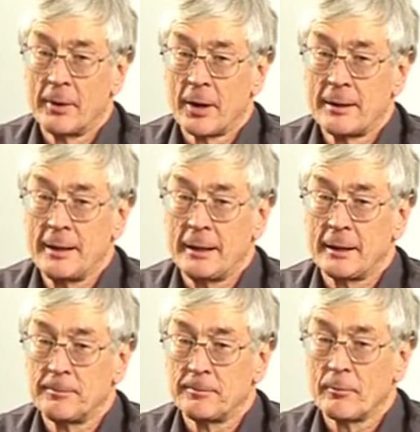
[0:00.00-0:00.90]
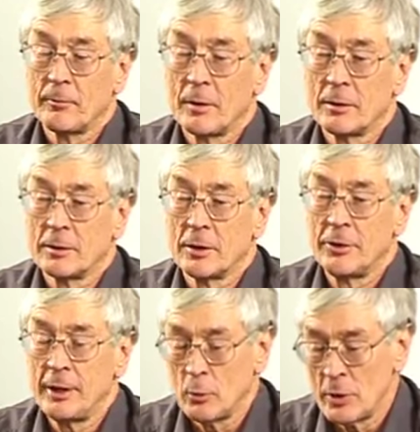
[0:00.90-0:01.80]
But I think the
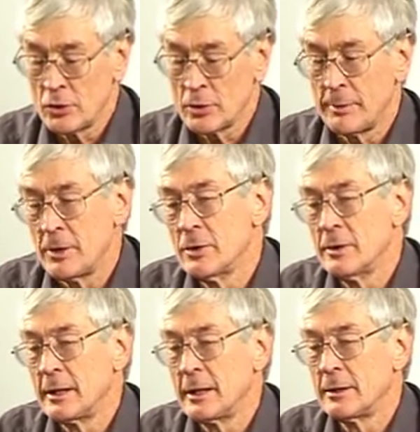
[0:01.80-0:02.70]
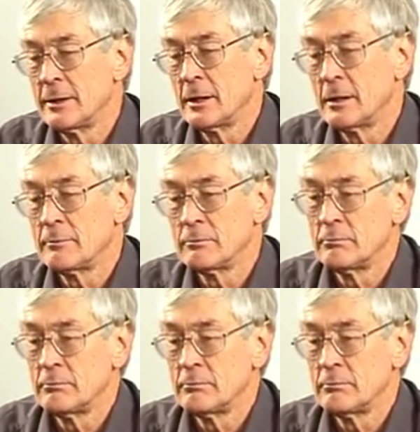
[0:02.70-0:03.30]
thing we should be doing in the